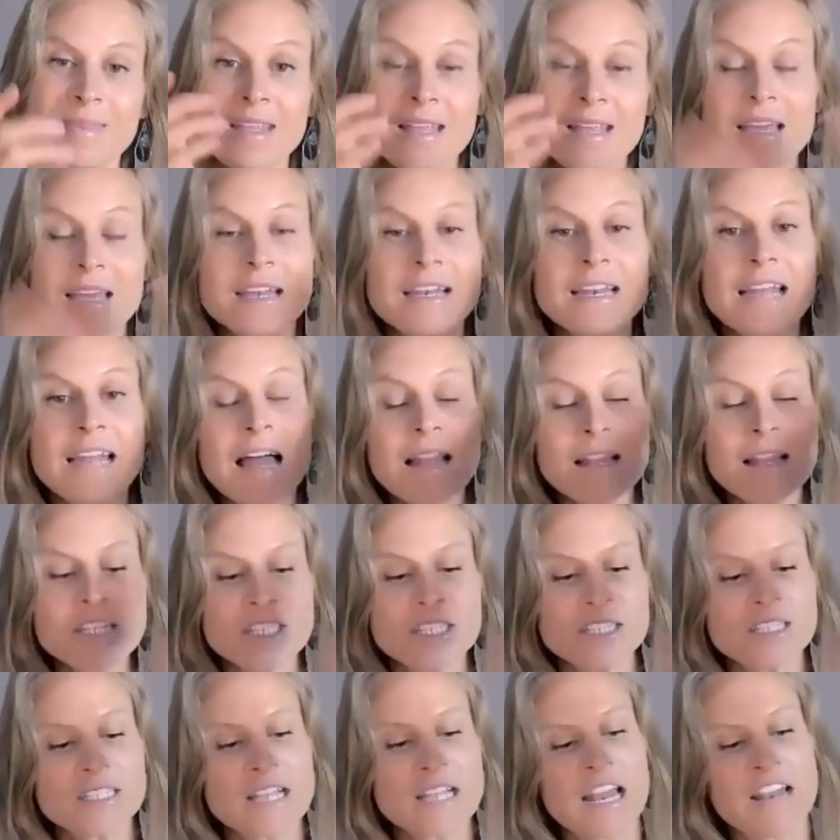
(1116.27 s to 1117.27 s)
And now let's
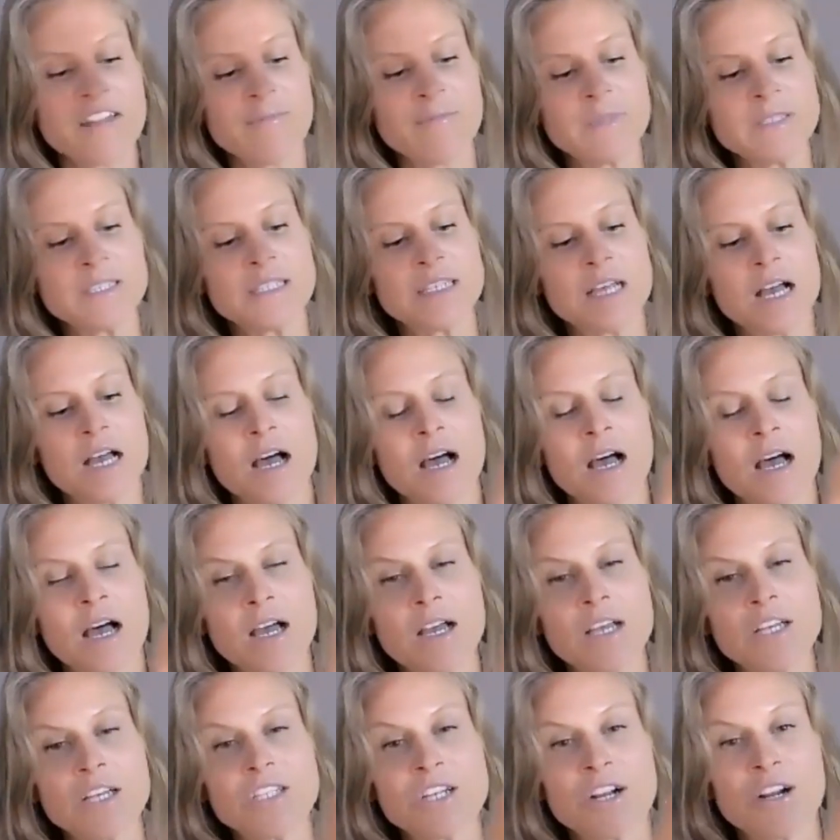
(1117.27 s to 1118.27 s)
just kind of
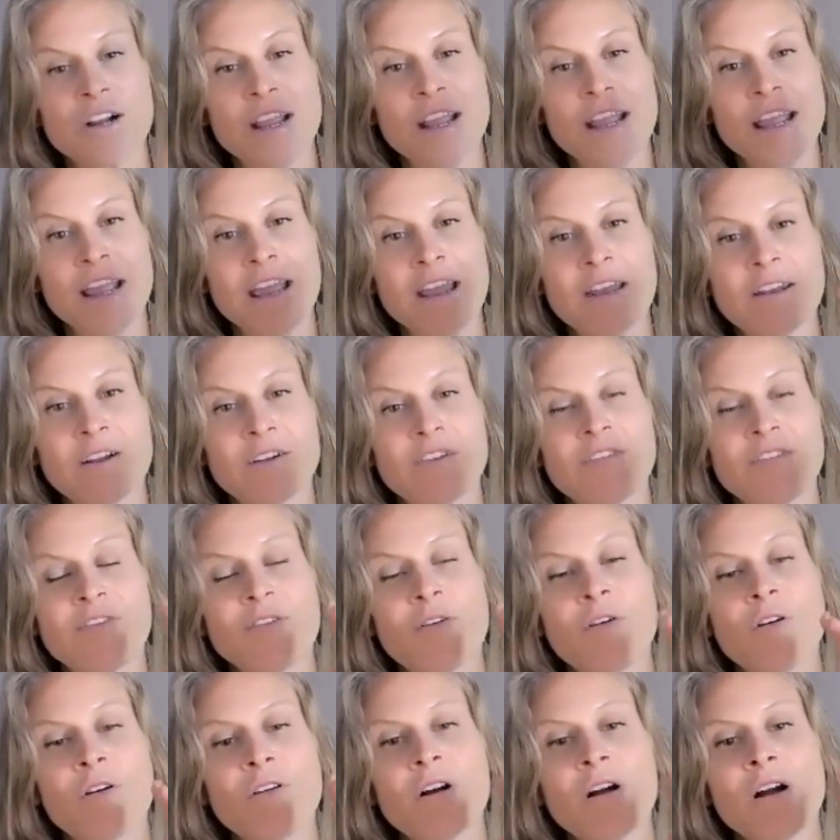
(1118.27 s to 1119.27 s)
massage our hand, our
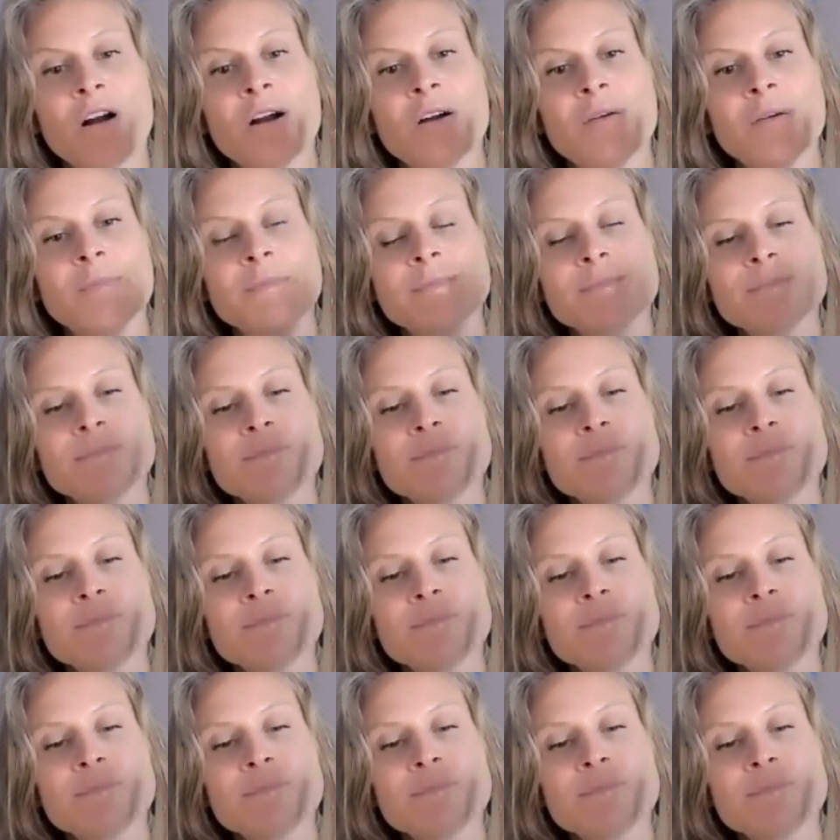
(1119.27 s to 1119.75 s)
forearm,